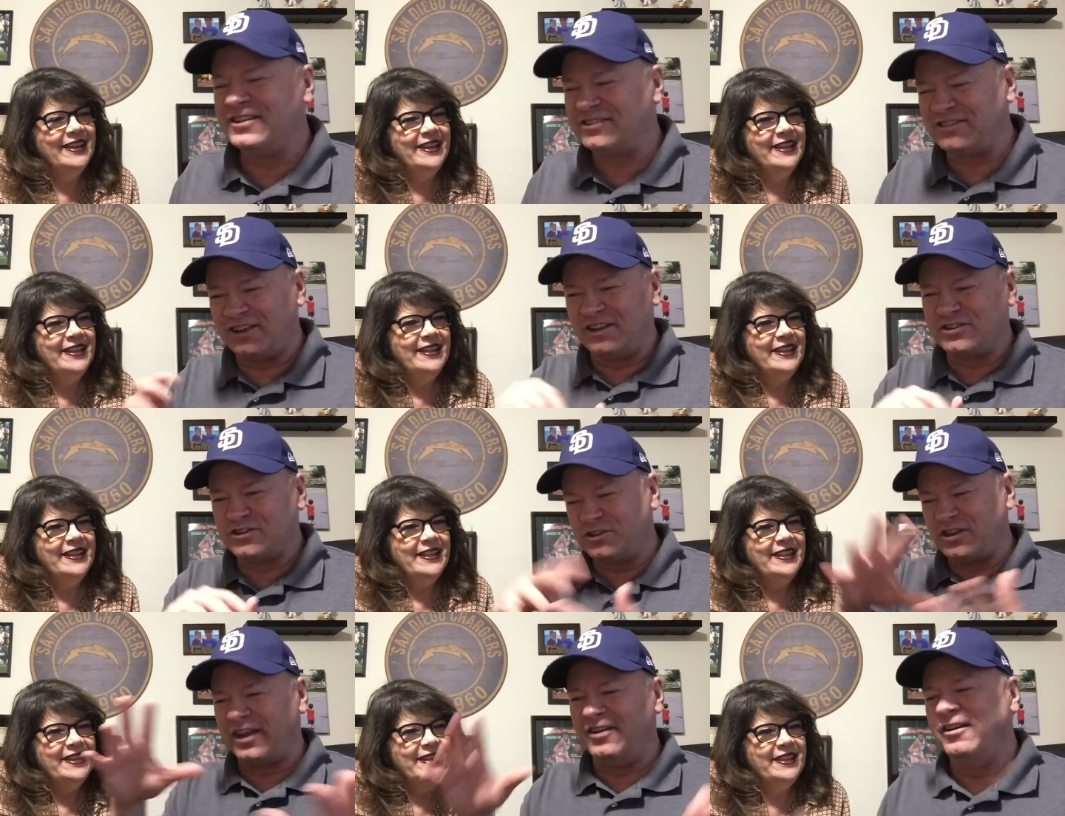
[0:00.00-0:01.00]
Speaker 1: and it's just like it
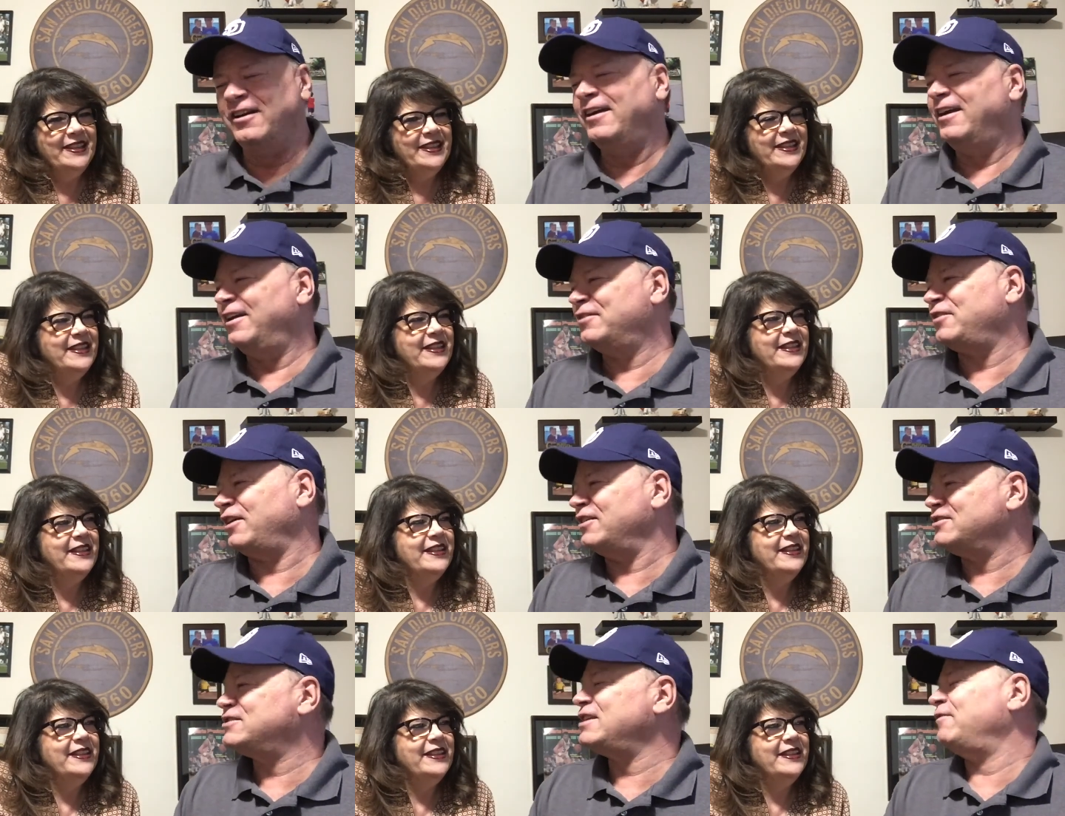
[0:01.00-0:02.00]
shows. I go. It's like
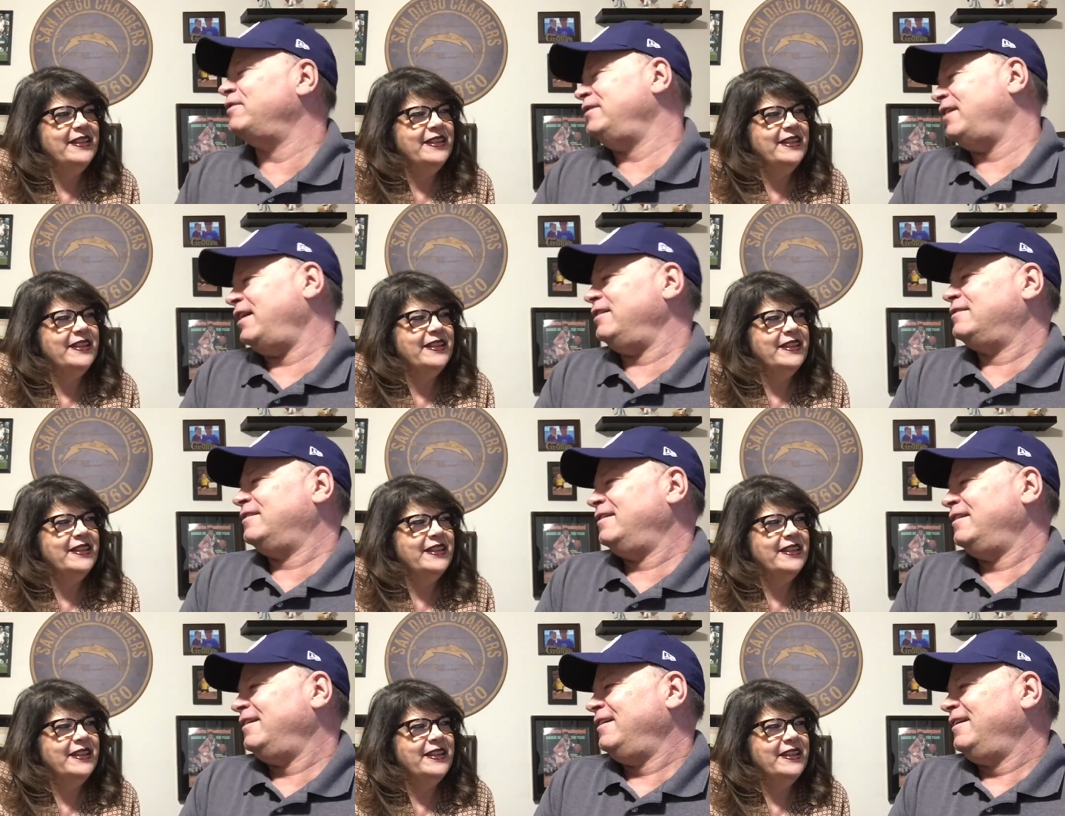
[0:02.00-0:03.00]
in seven days.
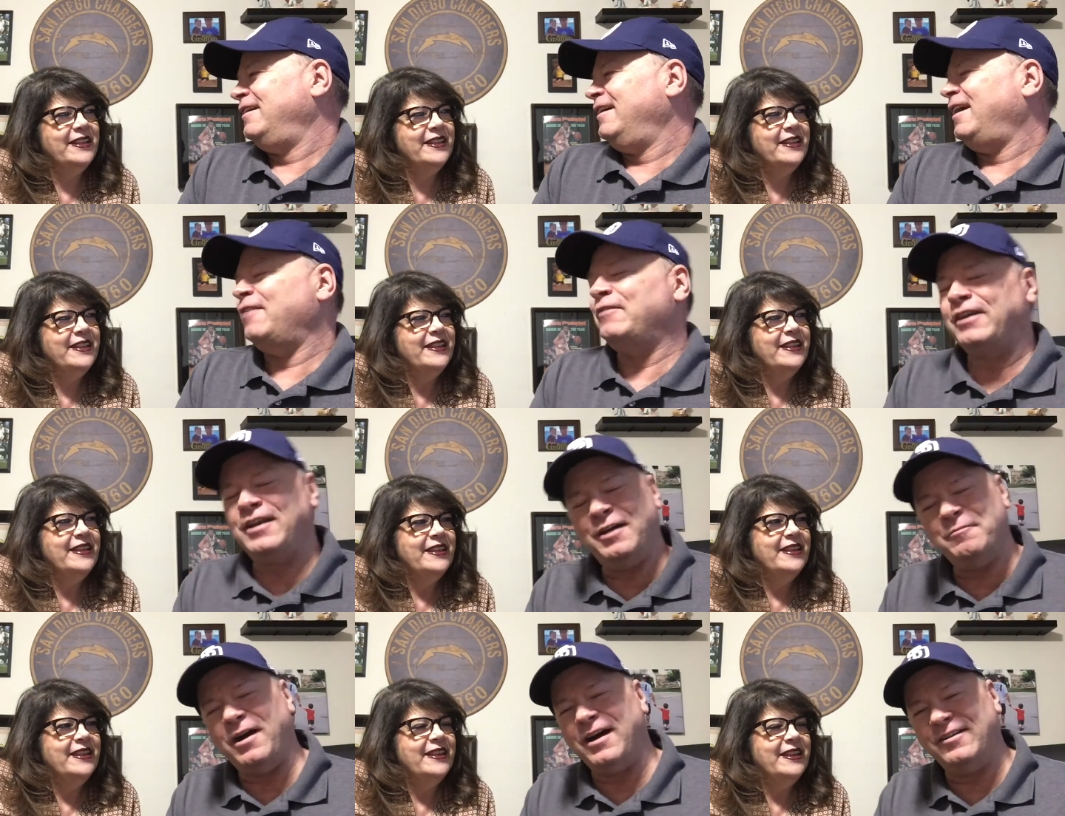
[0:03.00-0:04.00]
I'm like,
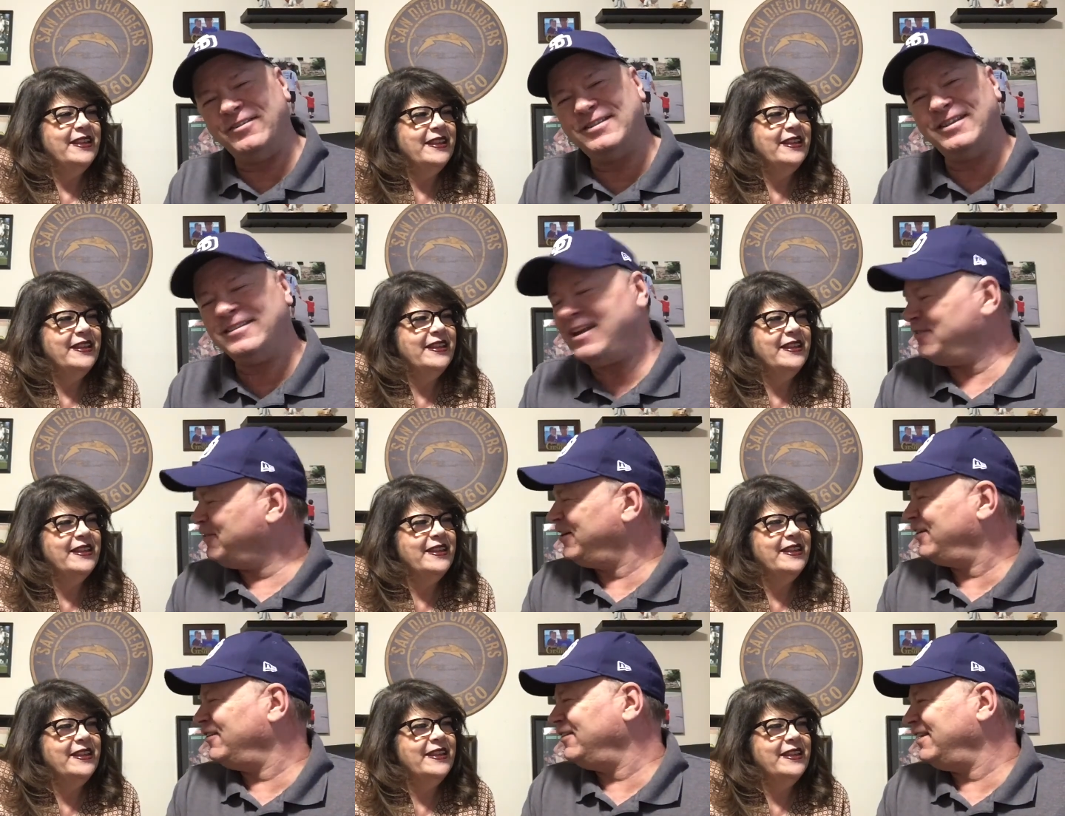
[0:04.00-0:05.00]
come on. It was. Is that
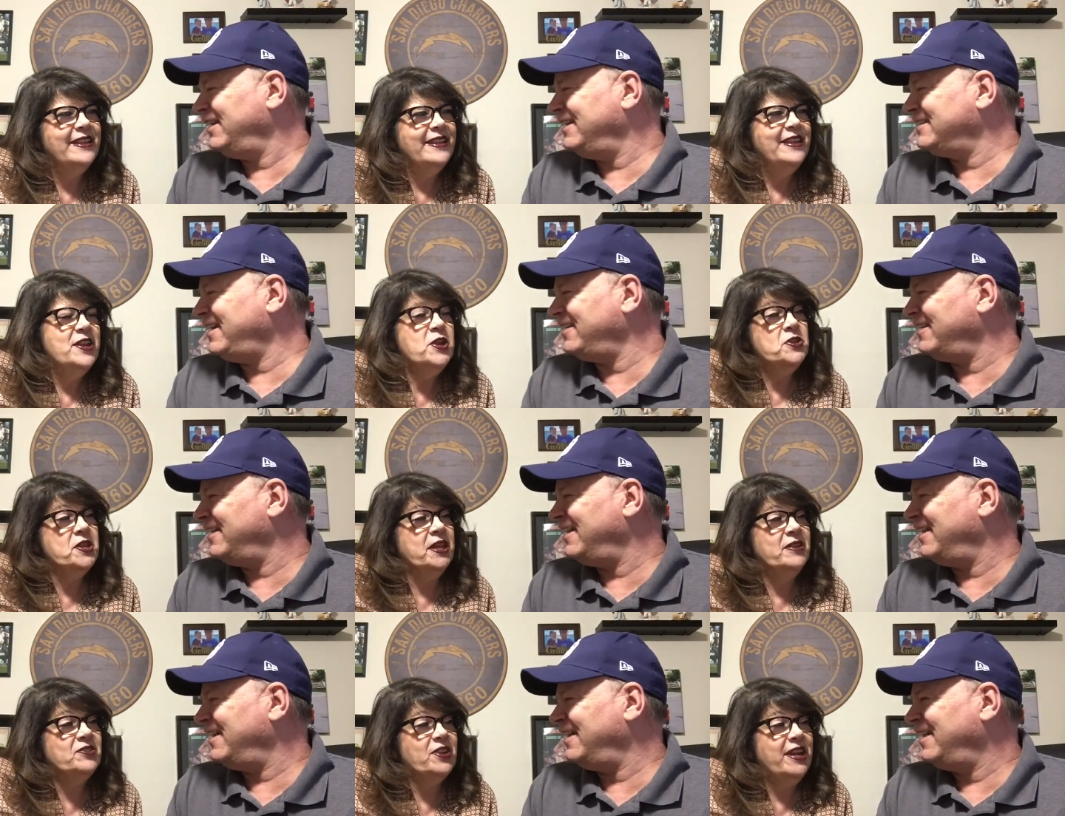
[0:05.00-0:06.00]
real? Is that? You're
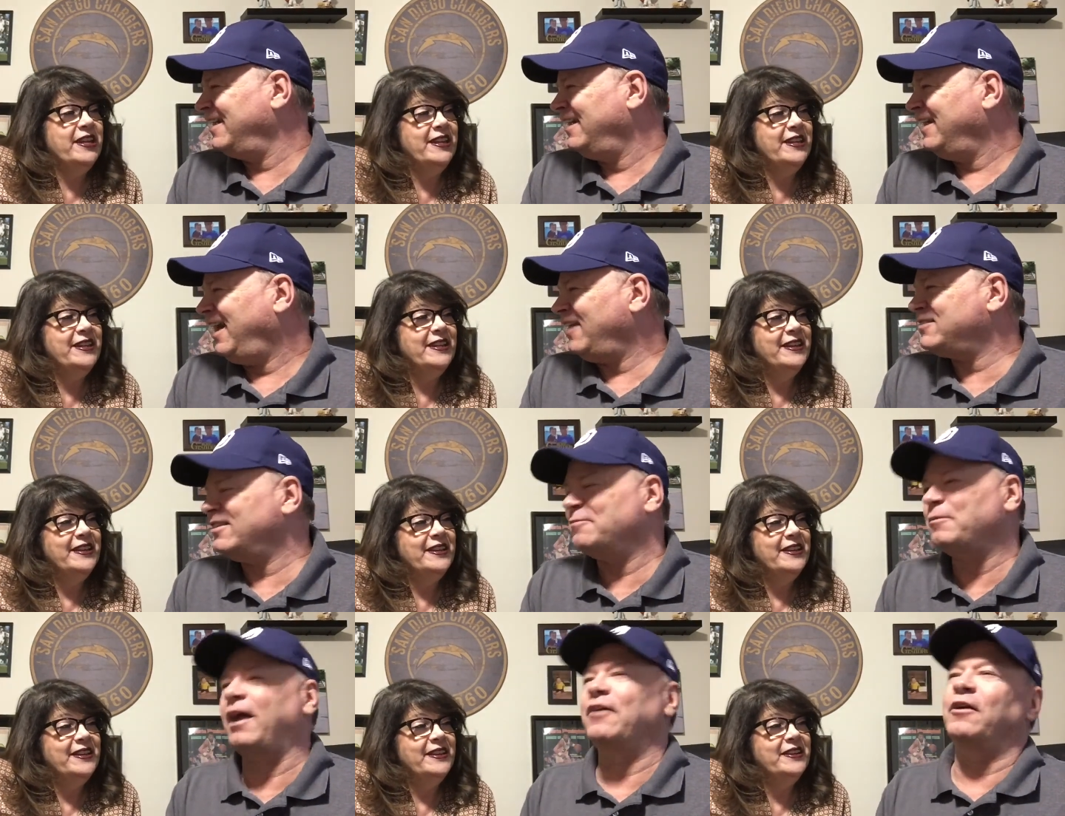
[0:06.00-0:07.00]
thinking of trying it? I said,
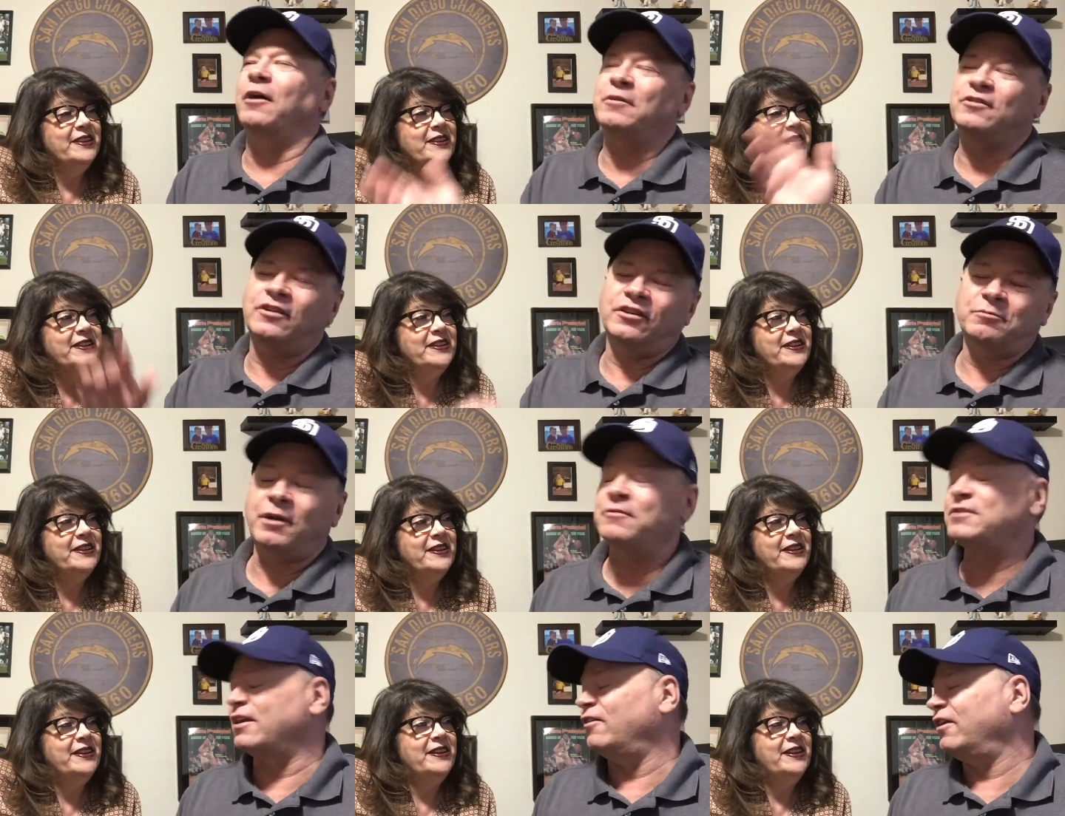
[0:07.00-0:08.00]
but I don't know how much it is. But I
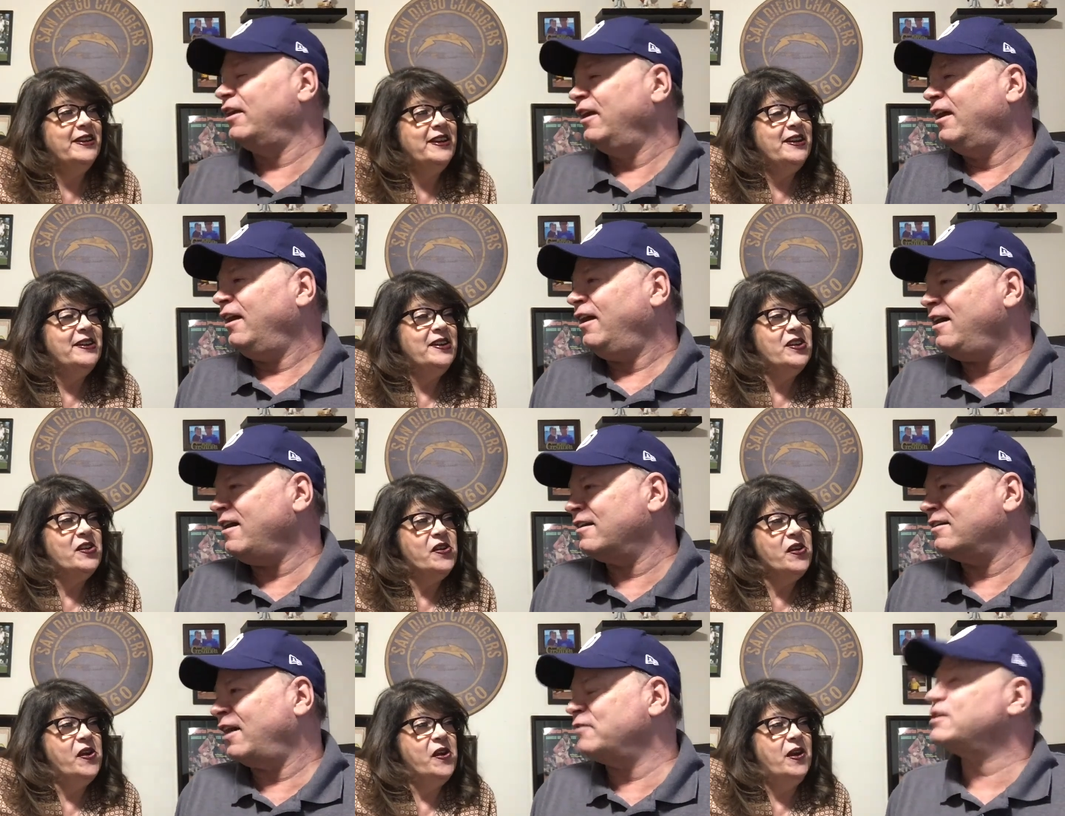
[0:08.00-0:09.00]
was like going, huh?
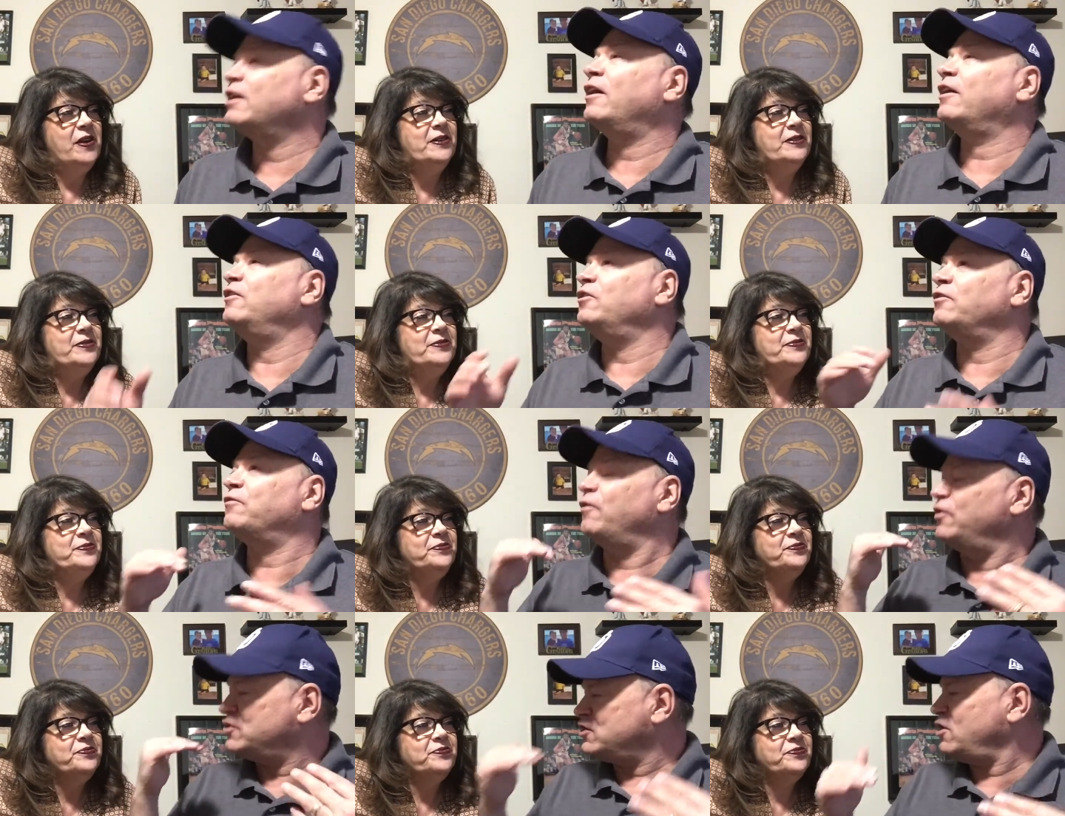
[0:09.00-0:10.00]
I was thinking I could do it for the